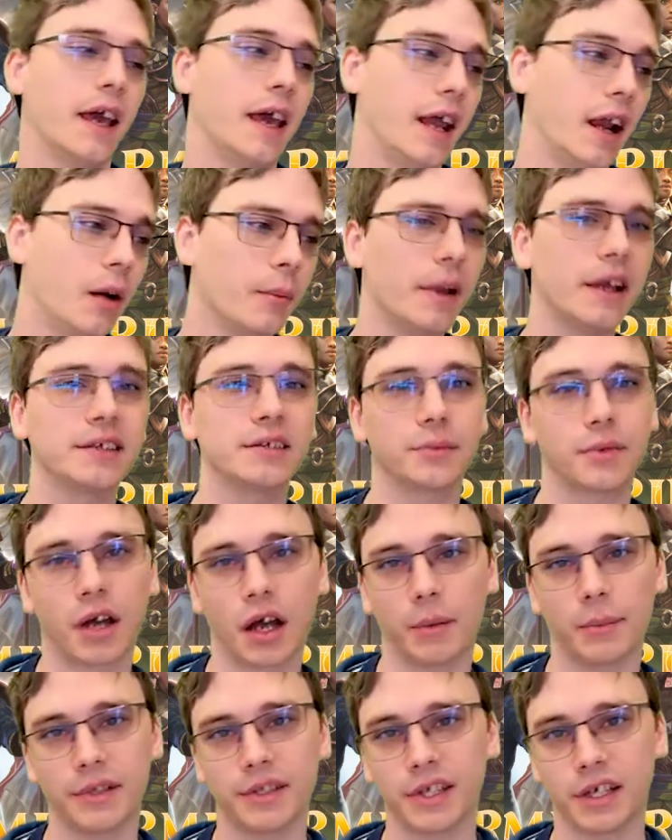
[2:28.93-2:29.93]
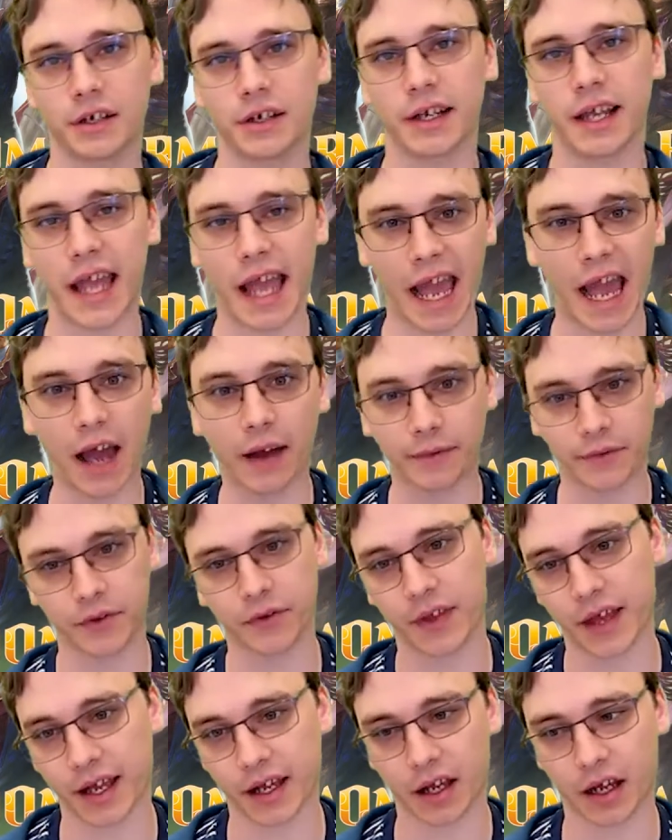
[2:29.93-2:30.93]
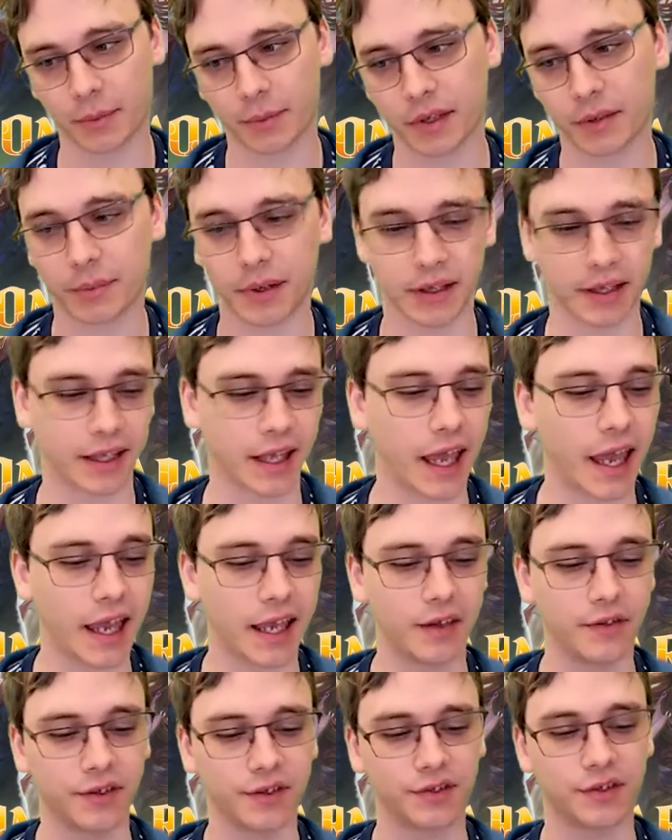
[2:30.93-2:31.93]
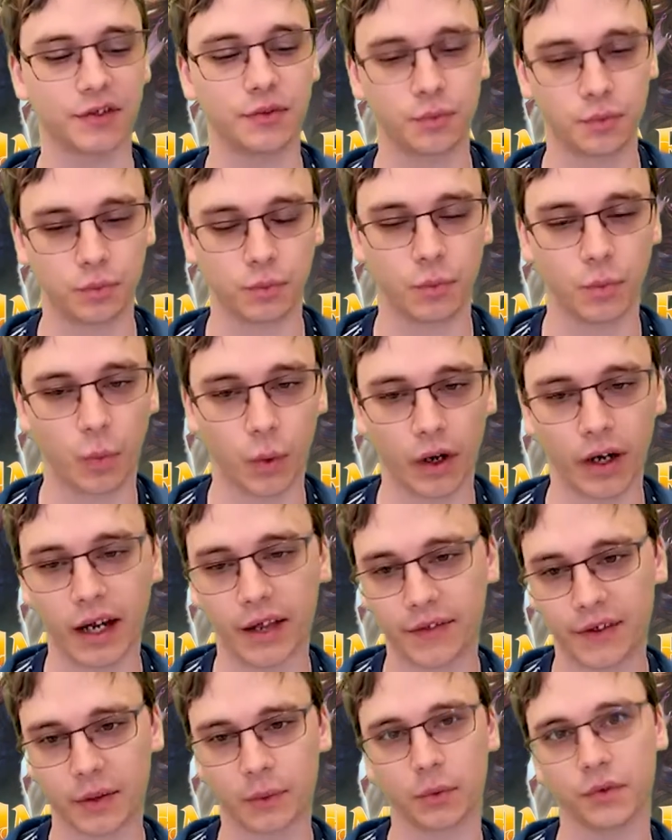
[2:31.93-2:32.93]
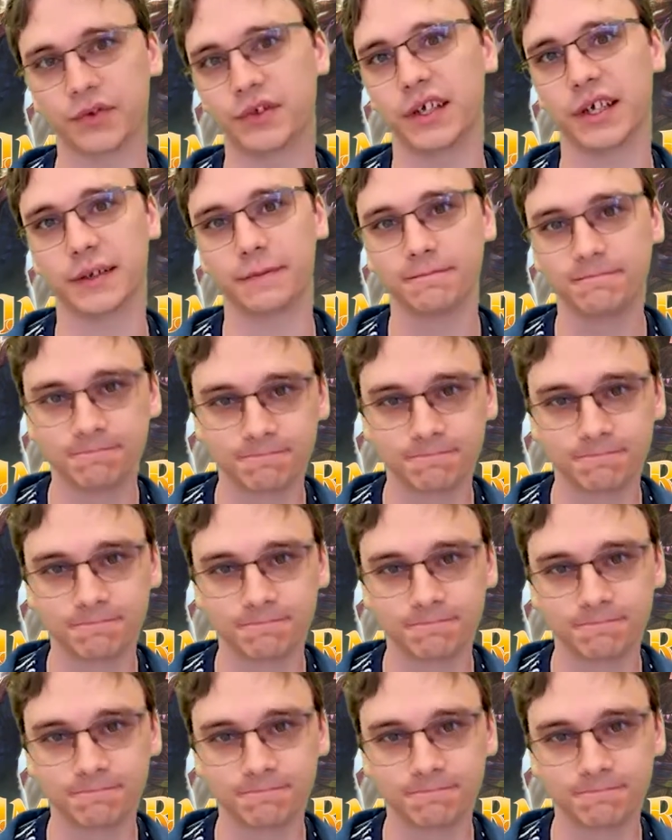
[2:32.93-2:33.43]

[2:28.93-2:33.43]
and I'll make some commentary after that comment about like, hey, this is where I think we'll see it.